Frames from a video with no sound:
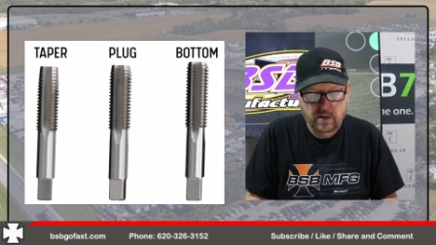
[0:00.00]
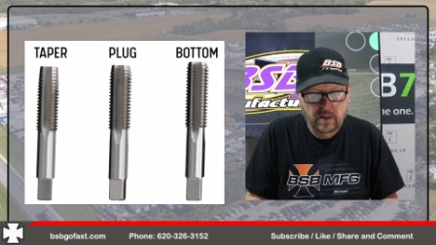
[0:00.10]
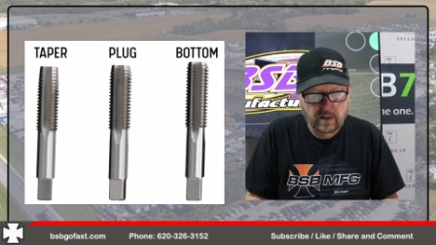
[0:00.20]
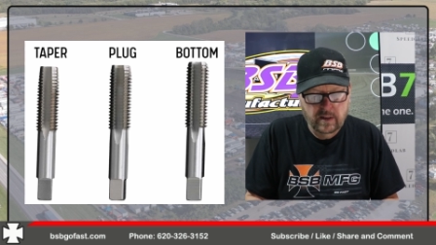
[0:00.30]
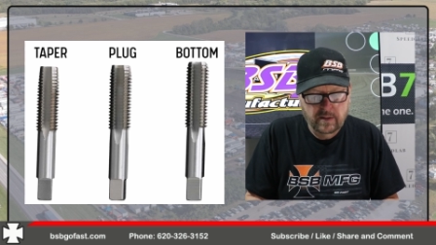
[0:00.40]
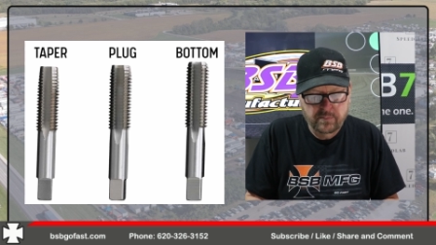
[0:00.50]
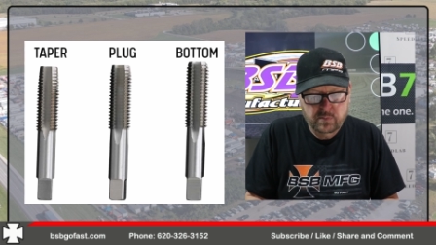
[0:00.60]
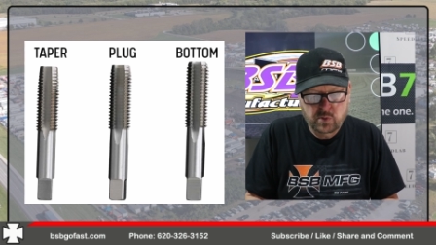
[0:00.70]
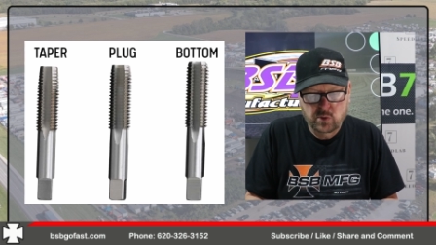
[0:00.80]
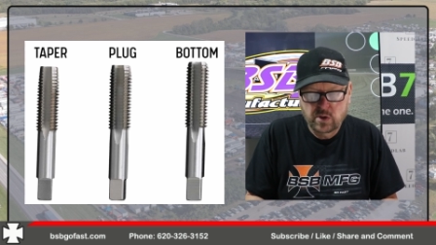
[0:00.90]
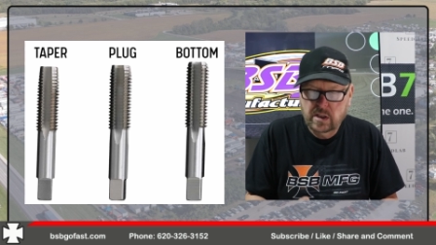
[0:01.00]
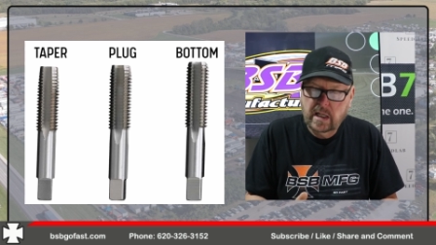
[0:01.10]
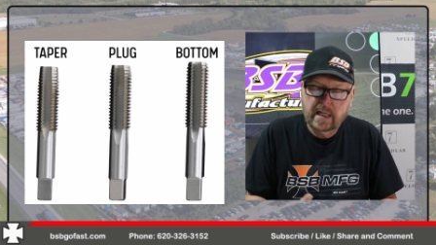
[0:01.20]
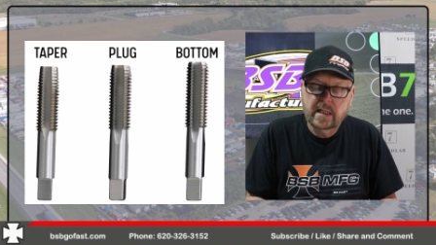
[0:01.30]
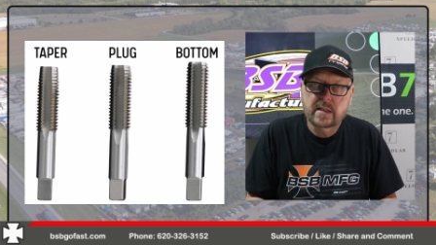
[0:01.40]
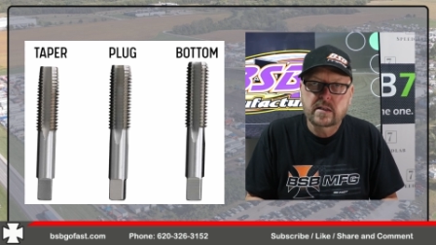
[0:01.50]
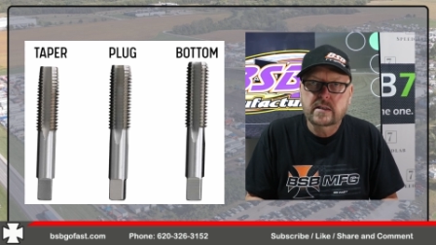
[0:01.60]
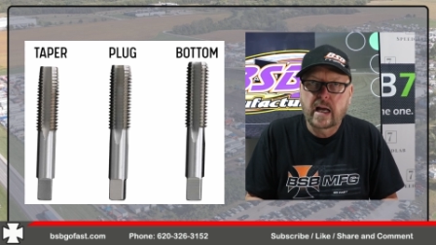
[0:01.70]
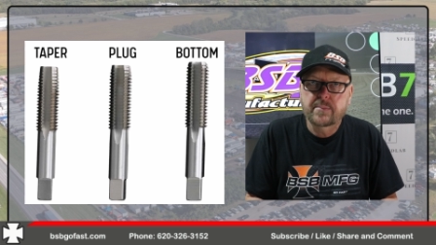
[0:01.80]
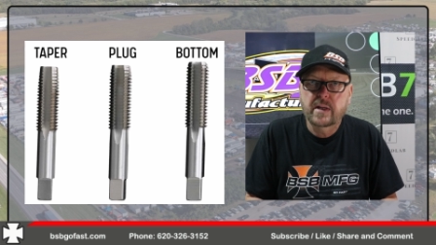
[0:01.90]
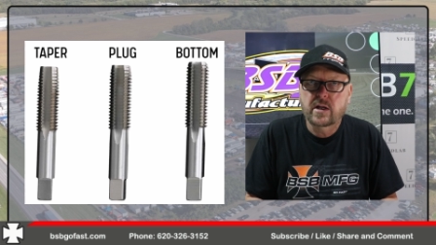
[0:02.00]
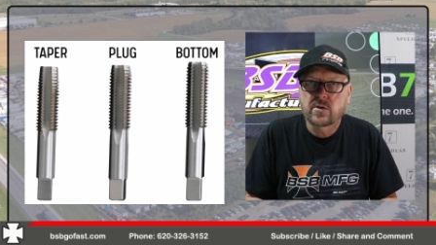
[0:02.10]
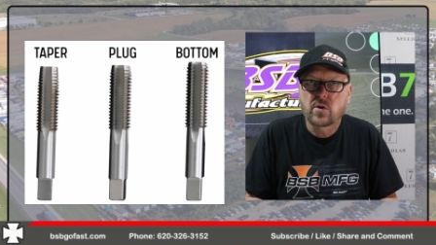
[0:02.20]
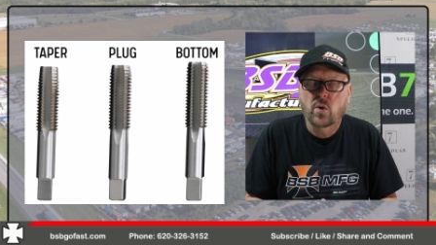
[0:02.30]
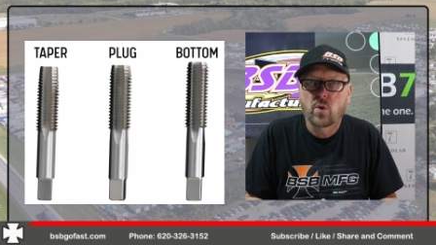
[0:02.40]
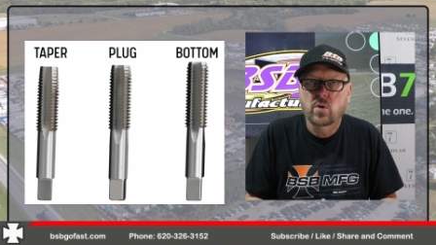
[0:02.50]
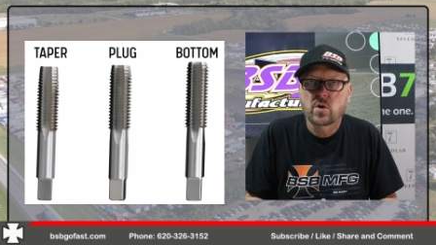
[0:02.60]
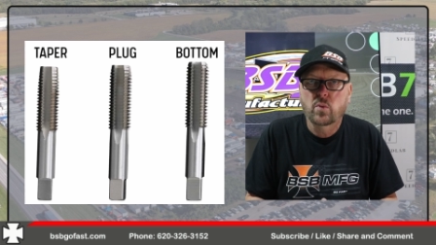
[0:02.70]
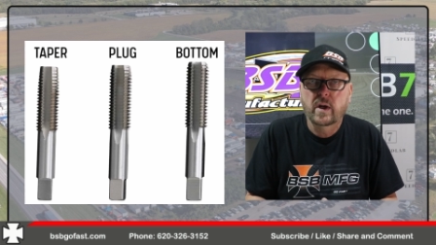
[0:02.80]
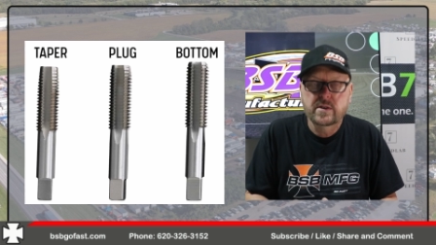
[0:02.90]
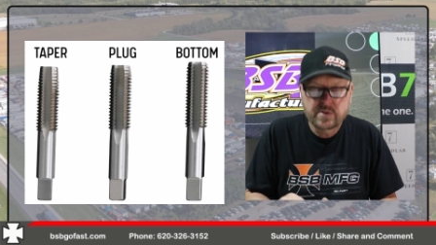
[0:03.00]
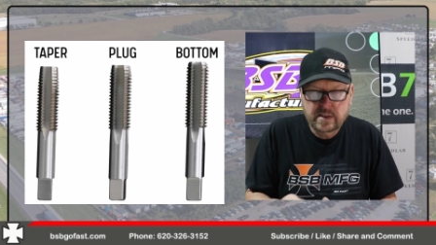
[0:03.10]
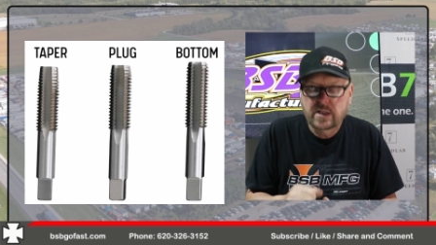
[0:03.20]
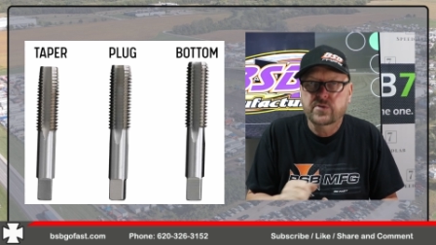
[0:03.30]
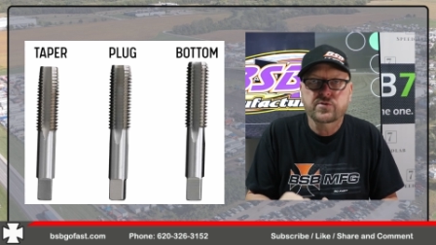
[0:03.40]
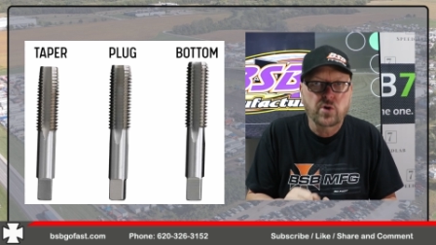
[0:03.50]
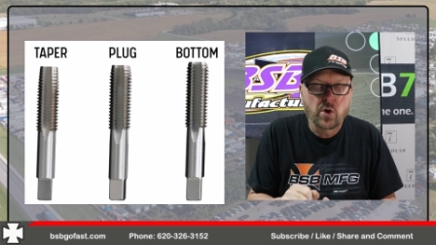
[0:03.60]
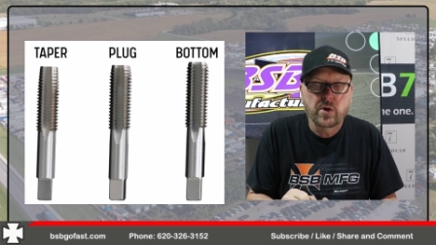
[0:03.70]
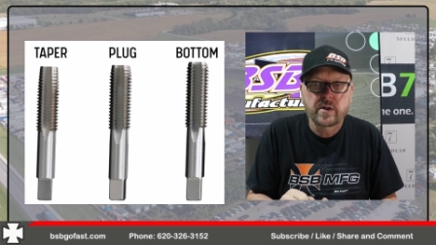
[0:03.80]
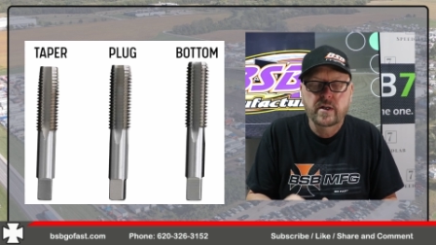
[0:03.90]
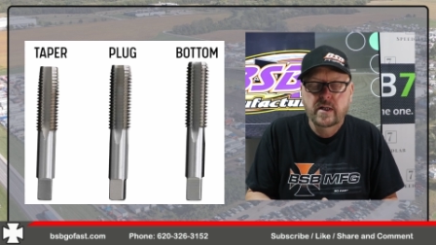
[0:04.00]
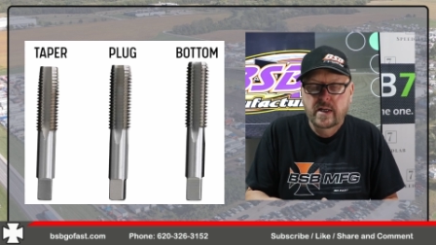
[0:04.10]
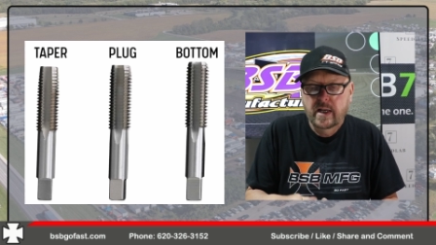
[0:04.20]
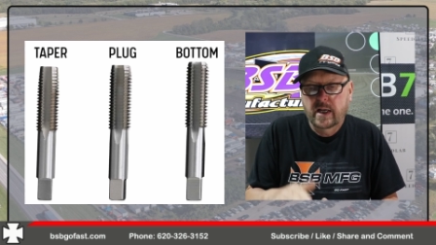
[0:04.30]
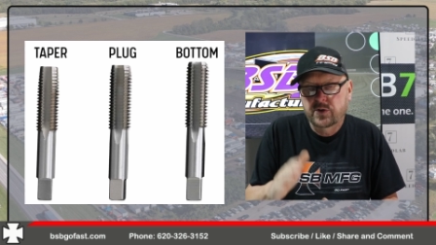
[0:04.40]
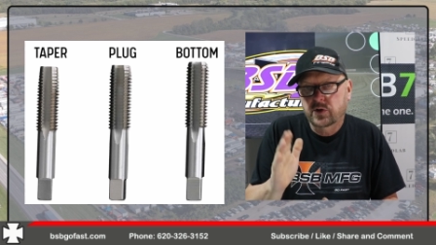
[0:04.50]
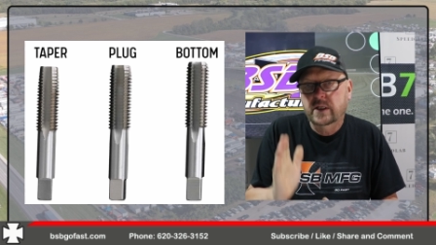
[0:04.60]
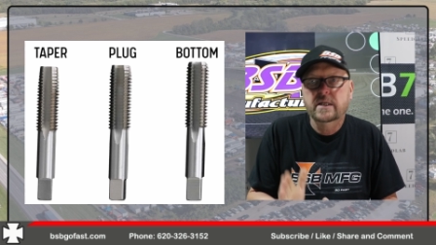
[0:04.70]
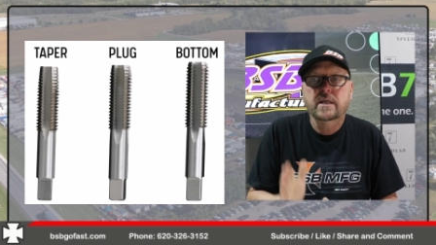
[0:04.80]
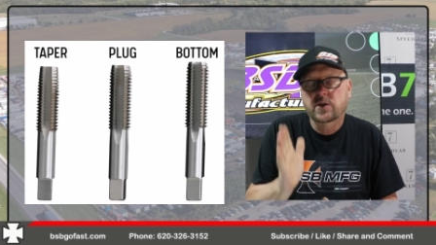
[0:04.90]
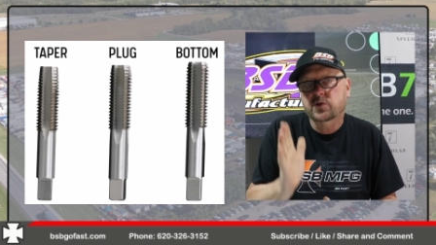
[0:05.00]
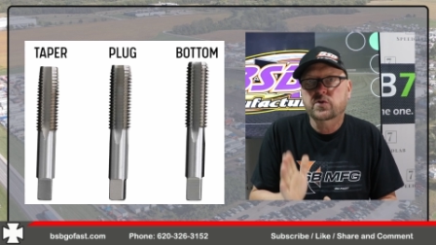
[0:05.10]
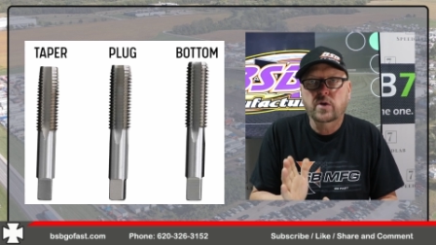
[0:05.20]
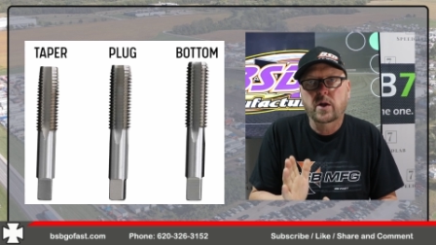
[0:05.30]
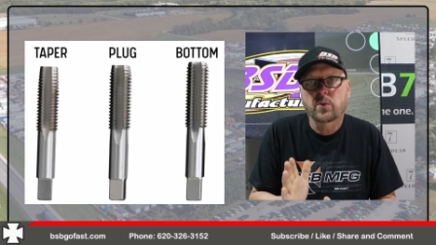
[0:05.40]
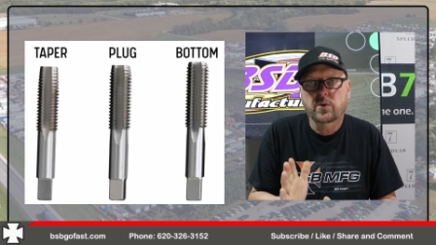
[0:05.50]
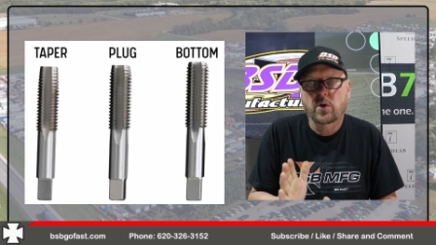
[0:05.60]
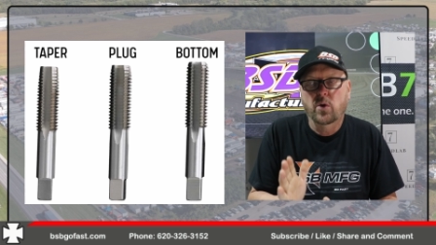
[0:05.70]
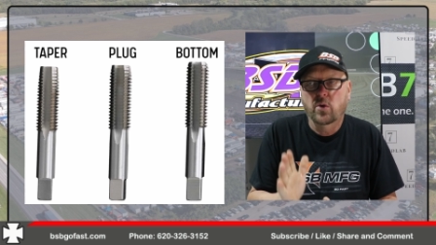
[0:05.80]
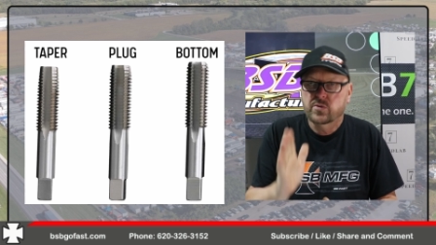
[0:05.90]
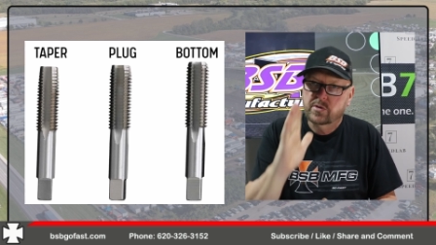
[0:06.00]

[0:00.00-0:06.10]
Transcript: Um, so you can kind of get the tap down in the hole a ways to get it started and you're getting it straight with the hole.